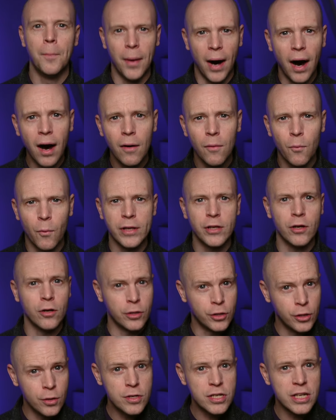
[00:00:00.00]
But when
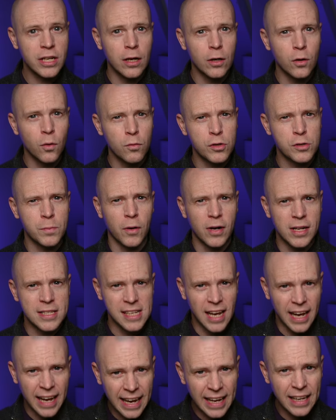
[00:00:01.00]
you're using a launch
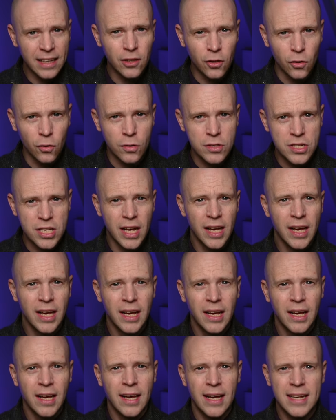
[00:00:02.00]
monitor indoors,
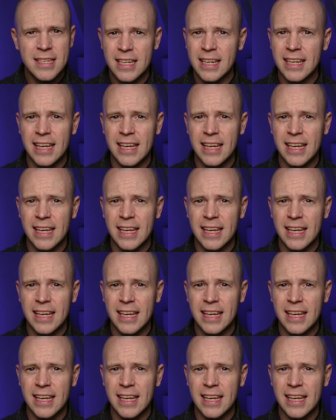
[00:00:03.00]
it's a